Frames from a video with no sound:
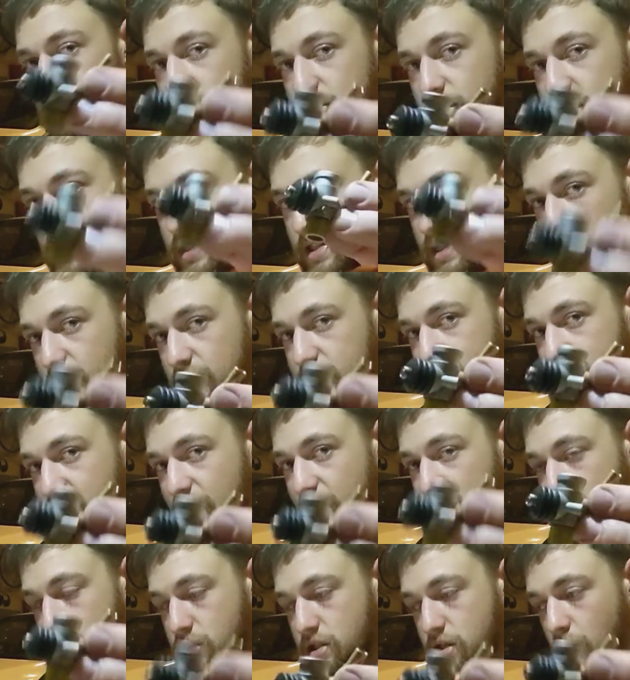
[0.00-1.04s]
This thing is
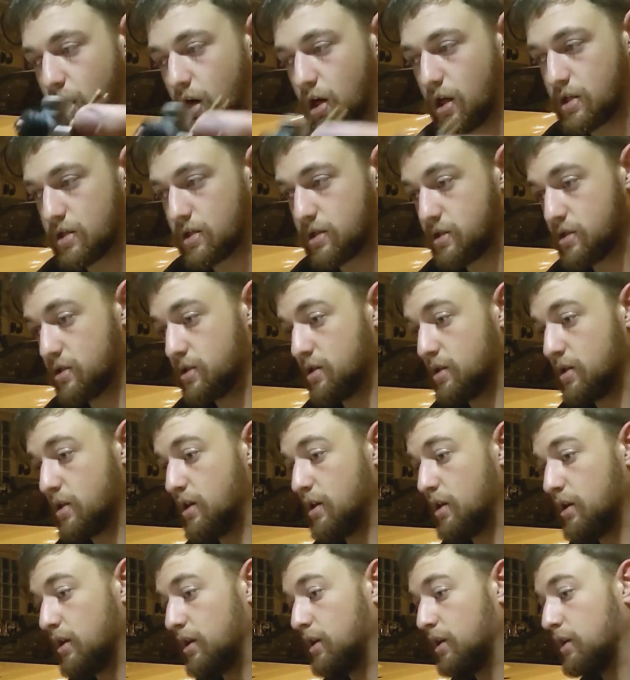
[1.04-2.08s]
that sauce.
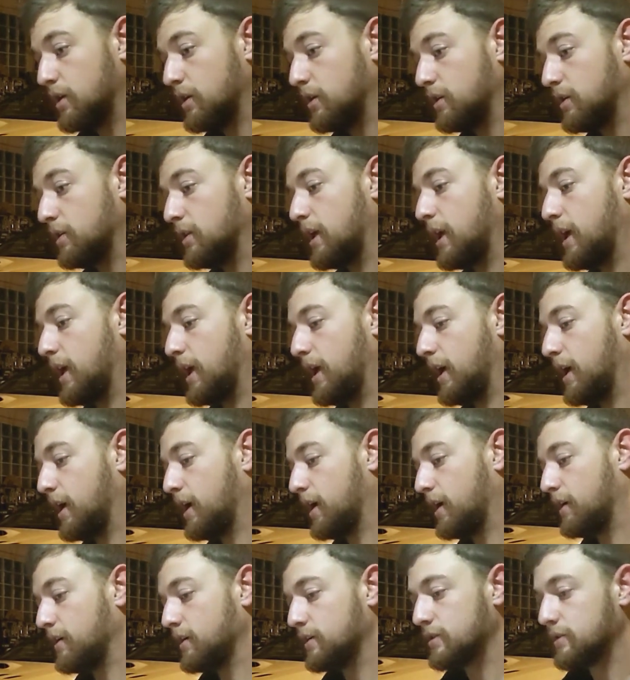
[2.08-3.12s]
They
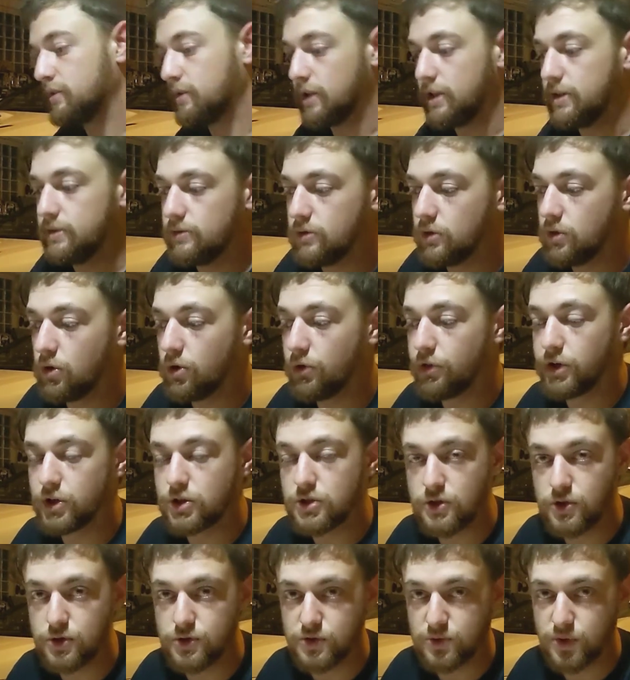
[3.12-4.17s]
hold their
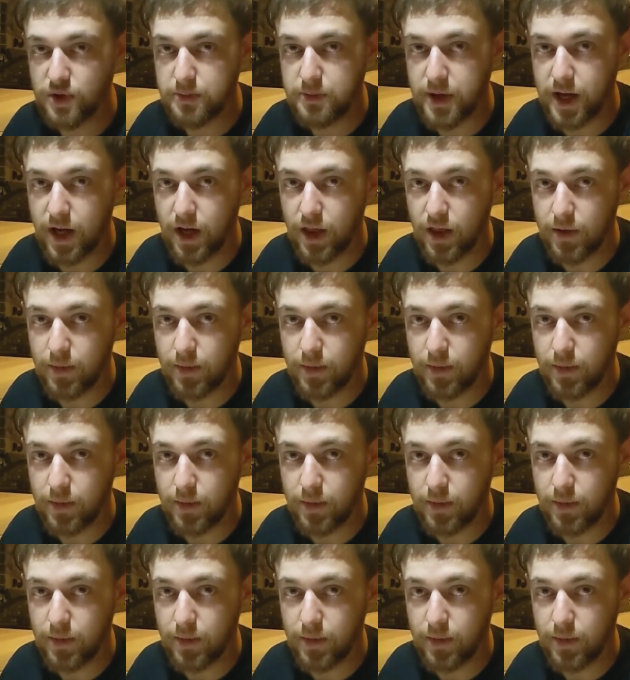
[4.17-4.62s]
tunes way better.